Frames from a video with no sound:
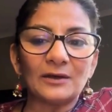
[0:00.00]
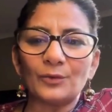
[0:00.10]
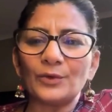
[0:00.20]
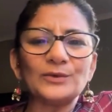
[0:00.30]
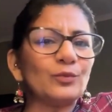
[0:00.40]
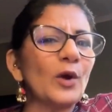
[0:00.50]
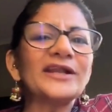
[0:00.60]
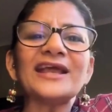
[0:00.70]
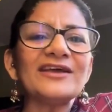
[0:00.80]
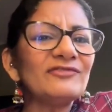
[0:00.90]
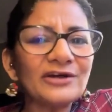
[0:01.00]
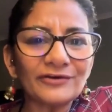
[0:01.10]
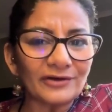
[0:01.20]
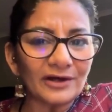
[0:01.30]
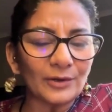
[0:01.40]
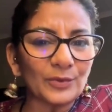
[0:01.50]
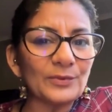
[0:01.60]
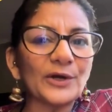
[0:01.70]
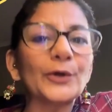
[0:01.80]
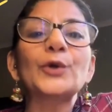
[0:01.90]
with whatever we
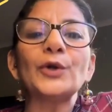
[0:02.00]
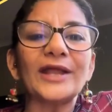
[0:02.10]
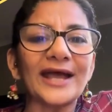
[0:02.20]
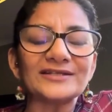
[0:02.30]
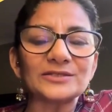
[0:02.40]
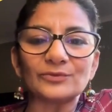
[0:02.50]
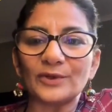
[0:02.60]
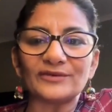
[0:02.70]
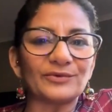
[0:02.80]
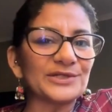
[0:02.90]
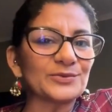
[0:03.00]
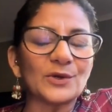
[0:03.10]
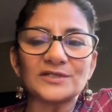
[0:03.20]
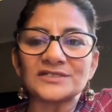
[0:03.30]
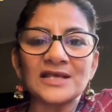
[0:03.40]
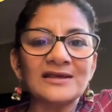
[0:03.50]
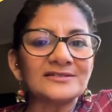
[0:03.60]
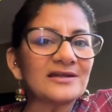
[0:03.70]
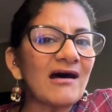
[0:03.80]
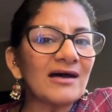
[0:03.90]
were good at, whether it was
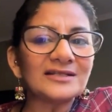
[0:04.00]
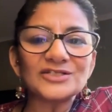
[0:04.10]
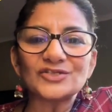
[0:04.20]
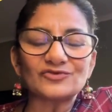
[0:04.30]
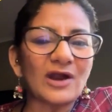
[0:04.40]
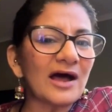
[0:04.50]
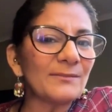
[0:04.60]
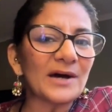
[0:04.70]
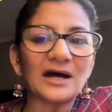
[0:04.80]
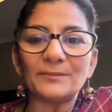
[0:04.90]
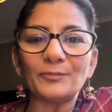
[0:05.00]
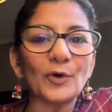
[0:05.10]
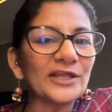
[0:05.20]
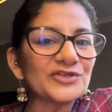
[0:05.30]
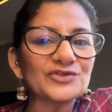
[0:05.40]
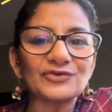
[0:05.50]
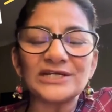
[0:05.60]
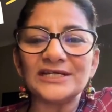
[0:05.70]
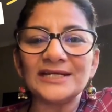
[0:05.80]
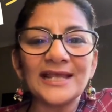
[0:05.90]
dance, drama,
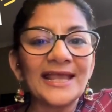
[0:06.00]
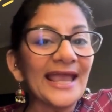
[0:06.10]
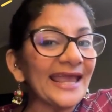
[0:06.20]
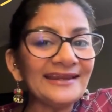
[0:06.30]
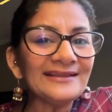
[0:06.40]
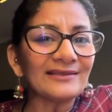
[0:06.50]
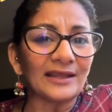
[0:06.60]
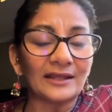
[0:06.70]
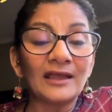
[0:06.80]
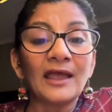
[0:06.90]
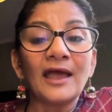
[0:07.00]
poetry, anything.